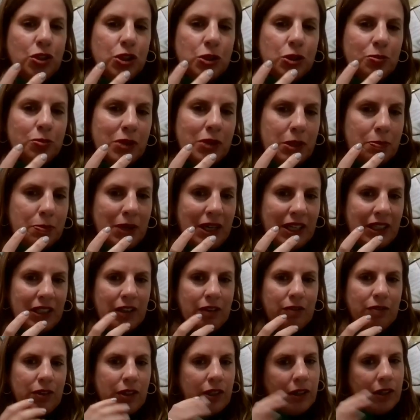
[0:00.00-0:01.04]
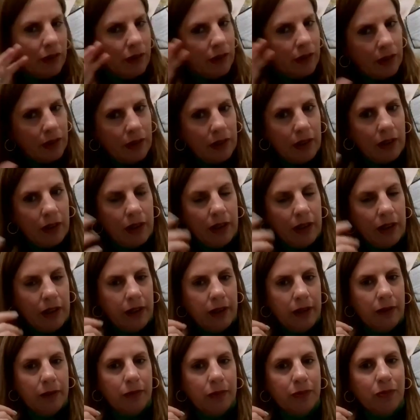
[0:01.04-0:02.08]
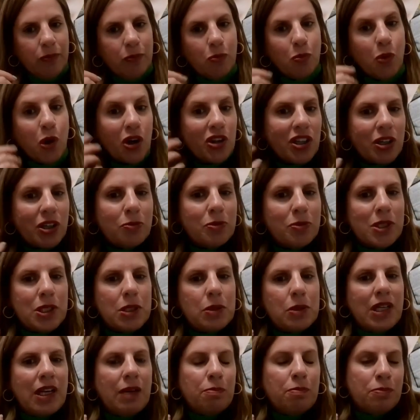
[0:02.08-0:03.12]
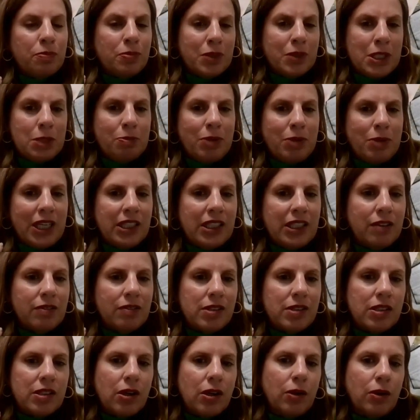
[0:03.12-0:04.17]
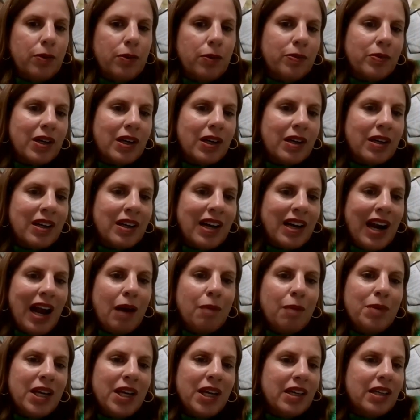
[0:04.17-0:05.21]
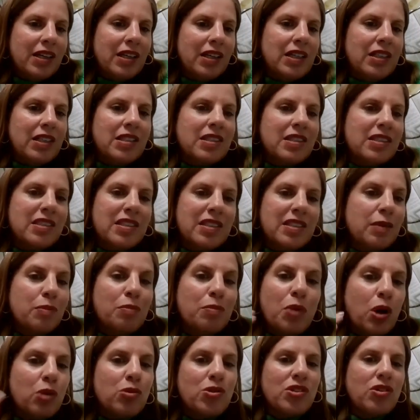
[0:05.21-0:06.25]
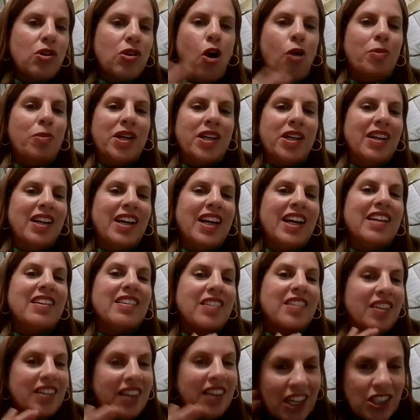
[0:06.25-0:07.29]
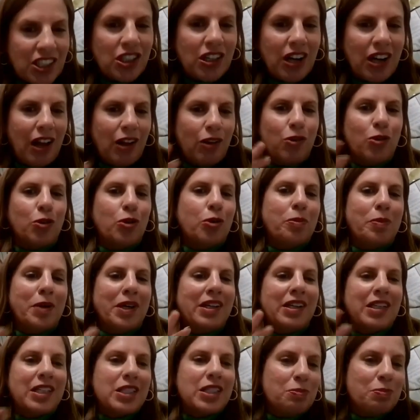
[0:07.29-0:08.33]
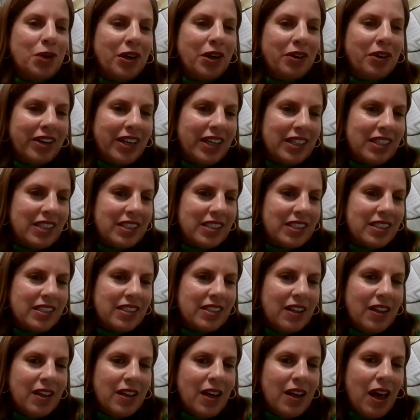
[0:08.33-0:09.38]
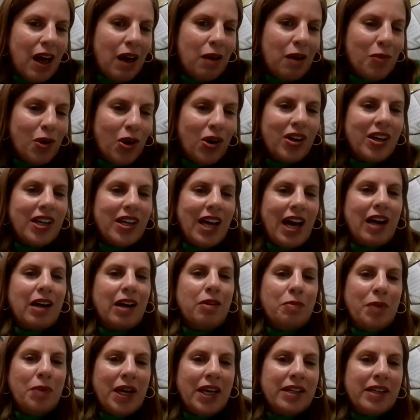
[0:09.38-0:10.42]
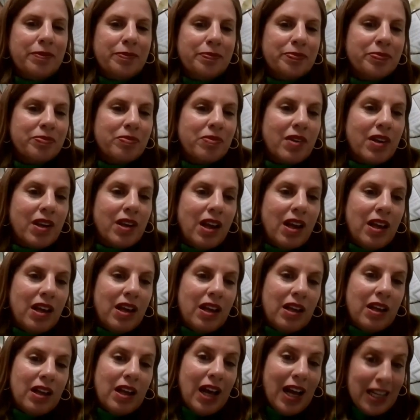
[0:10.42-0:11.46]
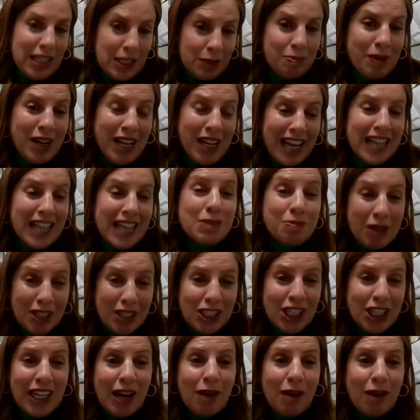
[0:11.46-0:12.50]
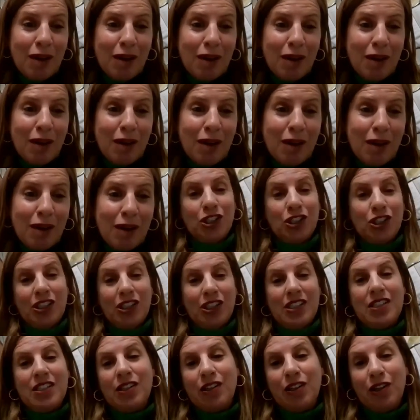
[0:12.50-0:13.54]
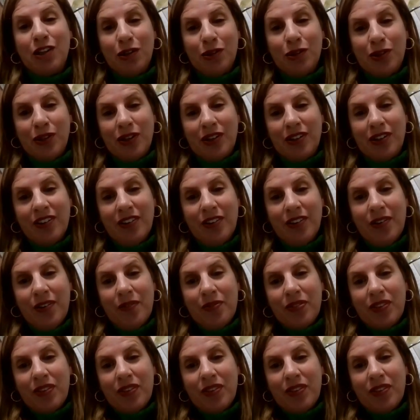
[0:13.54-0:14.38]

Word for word: Jewish perspective, in uh, modern perspective, so mm-hmm. clubbing is the most common international urban experience among young men, hmm. Espe- especially among the financially secure,